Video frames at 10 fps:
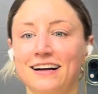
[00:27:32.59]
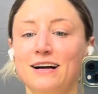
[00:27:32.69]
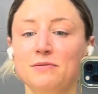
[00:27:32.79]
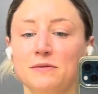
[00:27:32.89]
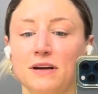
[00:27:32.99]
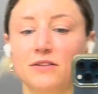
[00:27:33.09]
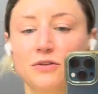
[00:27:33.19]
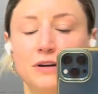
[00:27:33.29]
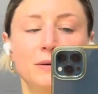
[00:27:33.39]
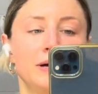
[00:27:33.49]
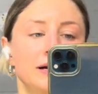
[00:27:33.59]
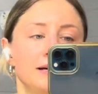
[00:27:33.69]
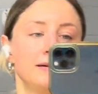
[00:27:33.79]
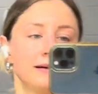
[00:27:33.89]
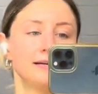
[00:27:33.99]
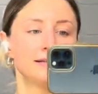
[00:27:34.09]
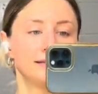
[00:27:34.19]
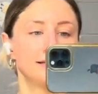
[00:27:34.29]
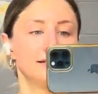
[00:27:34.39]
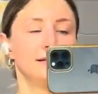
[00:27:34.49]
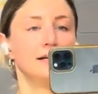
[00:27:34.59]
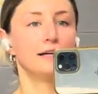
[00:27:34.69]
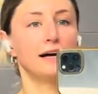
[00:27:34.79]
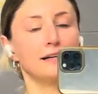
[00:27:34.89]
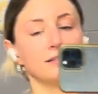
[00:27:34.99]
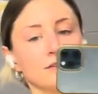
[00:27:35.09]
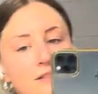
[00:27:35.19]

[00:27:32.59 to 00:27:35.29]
Helps me get through it. Yeah, so